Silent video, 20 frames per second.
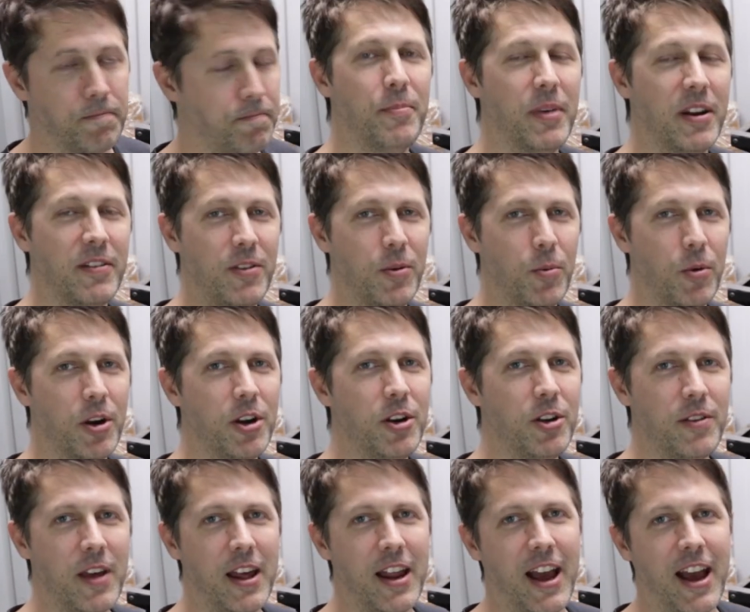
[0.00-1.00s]
But if you want to
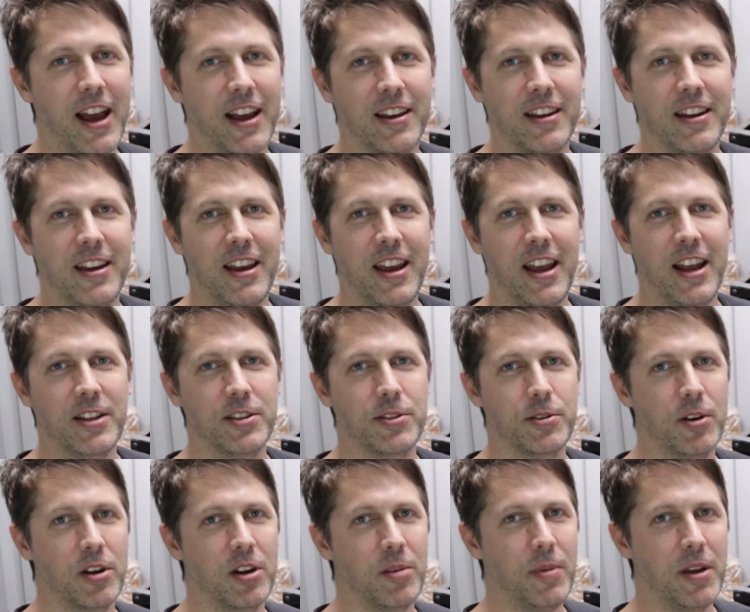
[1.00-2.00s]
do that hack, it's
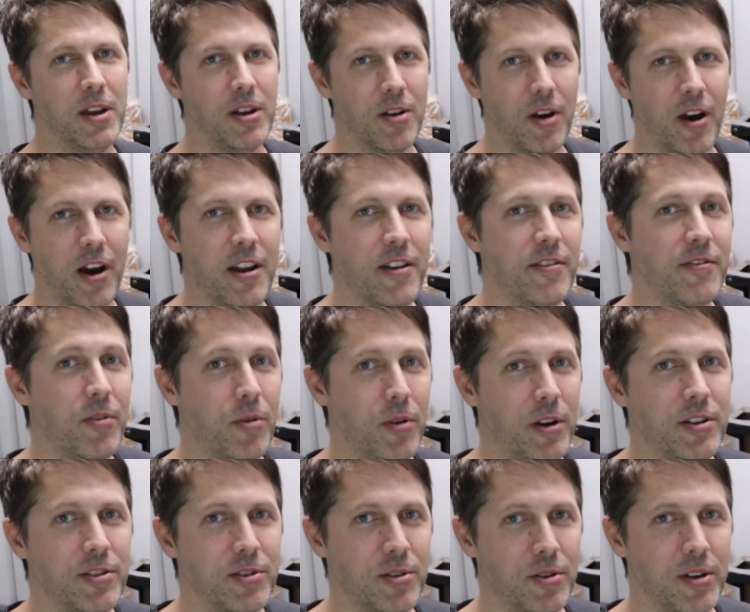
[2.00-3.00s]
got to be 9 to
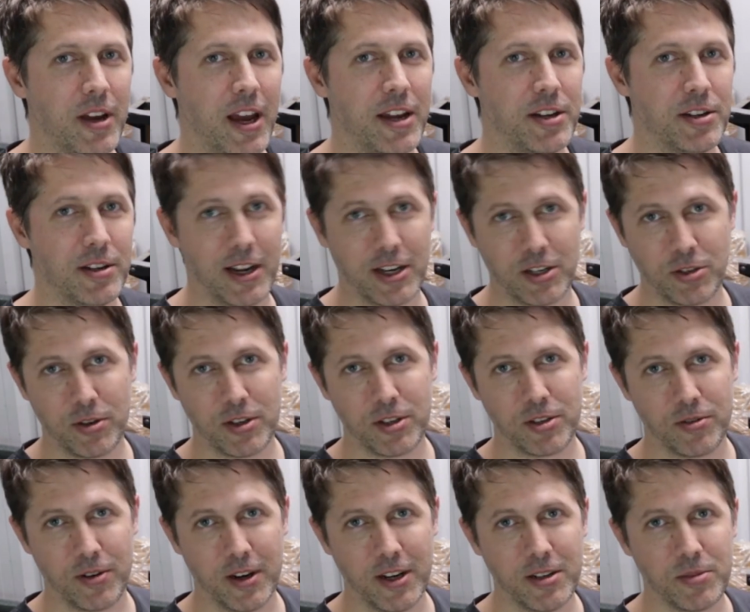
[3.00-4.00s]
42 gauge electric
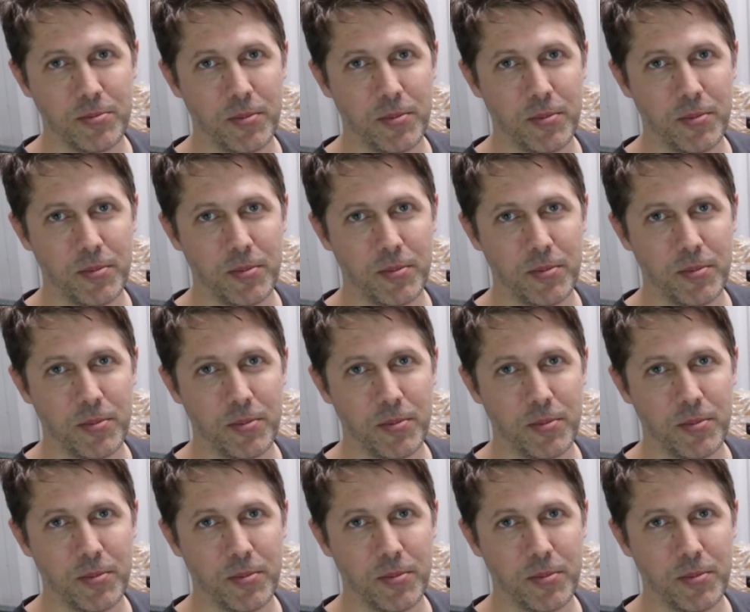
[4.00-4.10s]
strings,